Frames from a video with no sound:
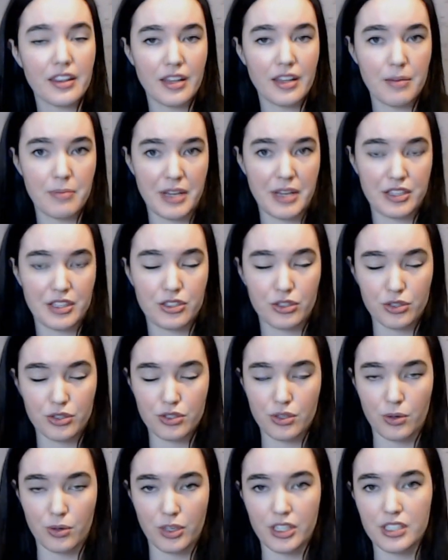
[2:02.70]
that makes your
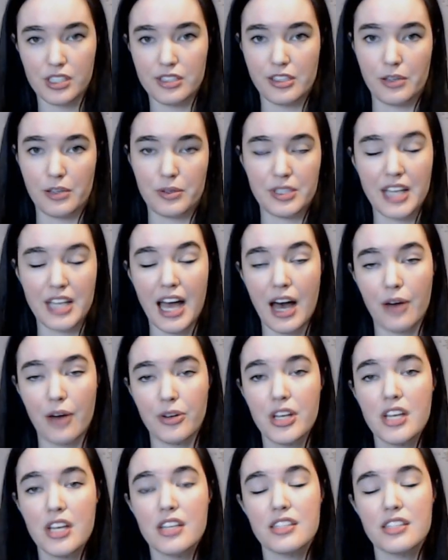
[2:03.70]
story slow down,